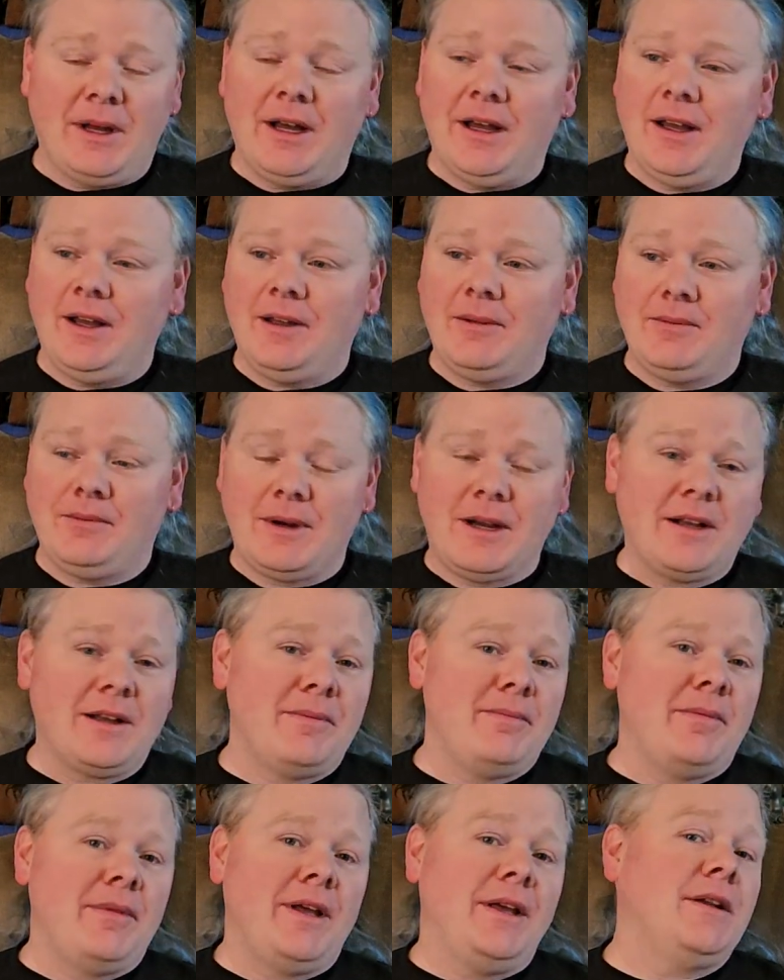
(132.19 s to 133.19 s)
I
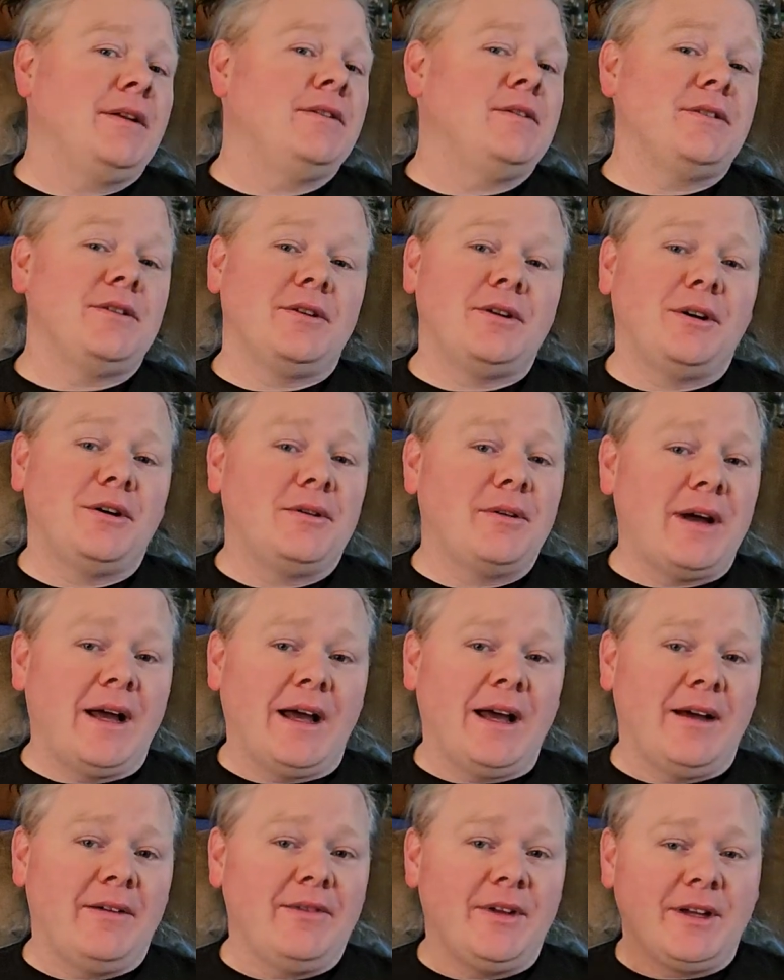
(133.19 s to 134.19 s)
recommend,
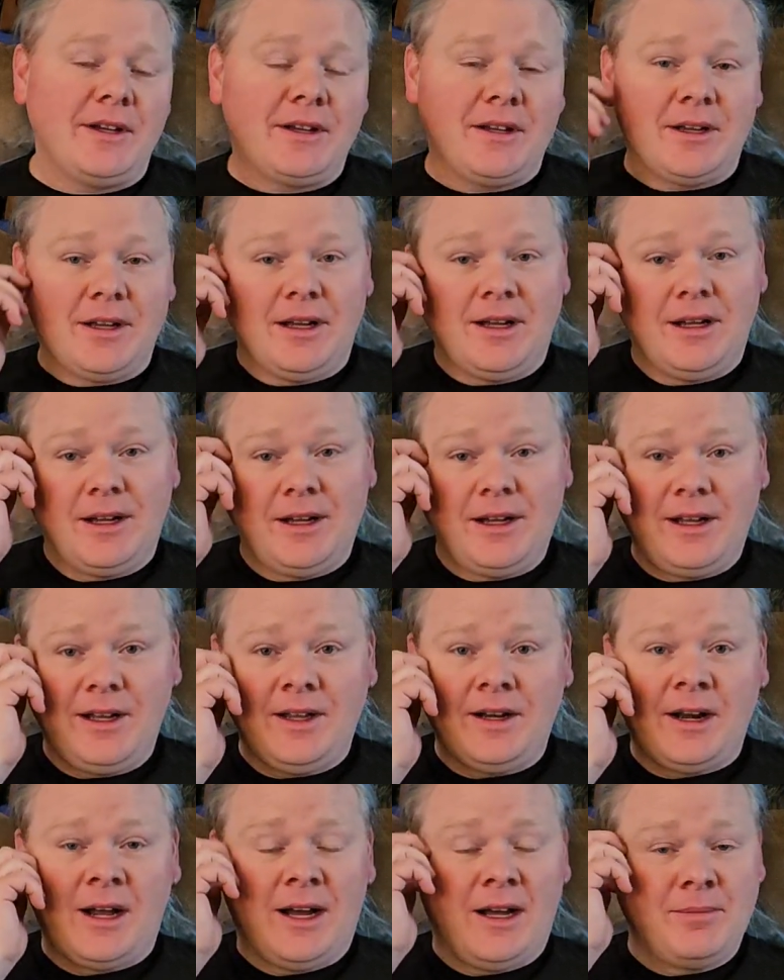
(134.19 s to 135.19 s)
having
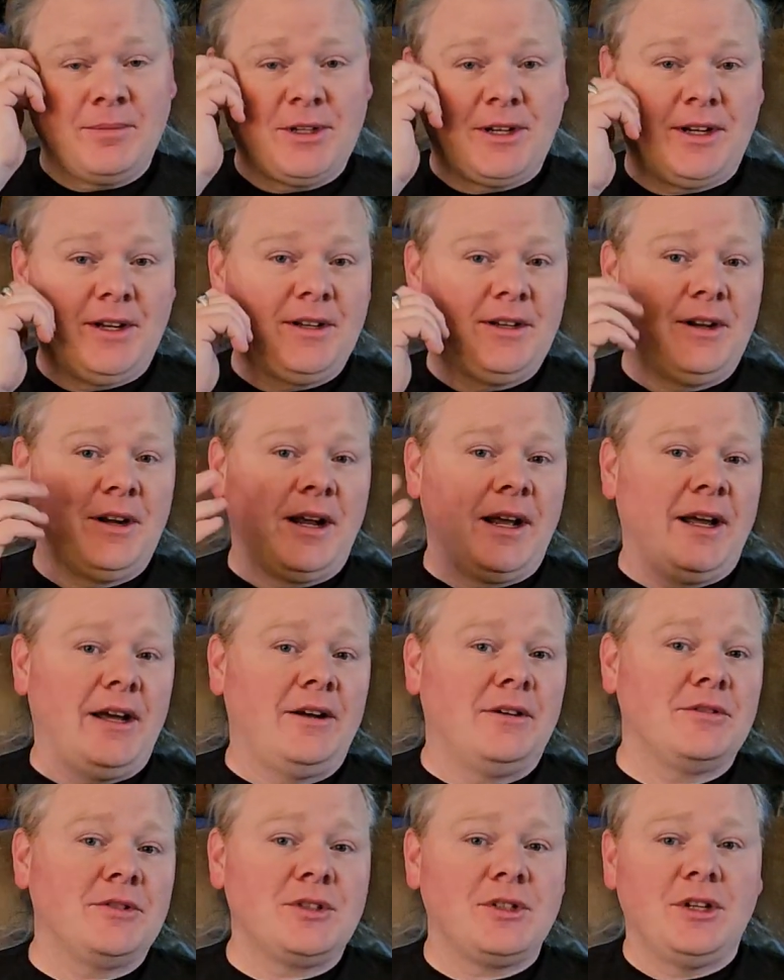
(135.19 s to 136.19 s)
an option in your
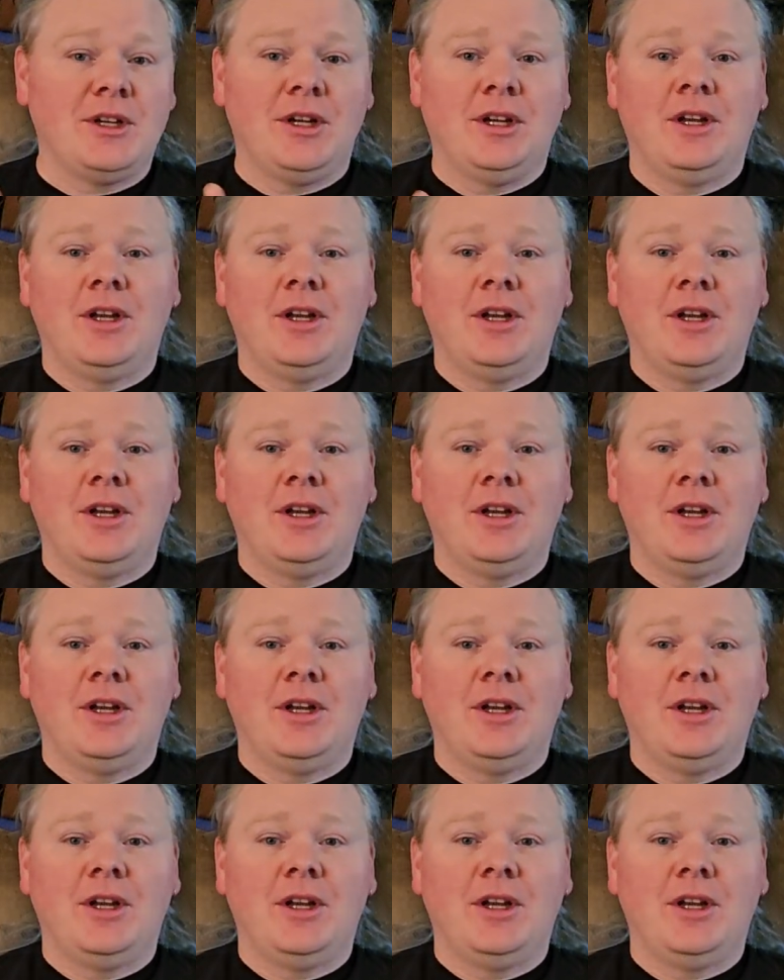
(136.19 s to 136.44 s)
house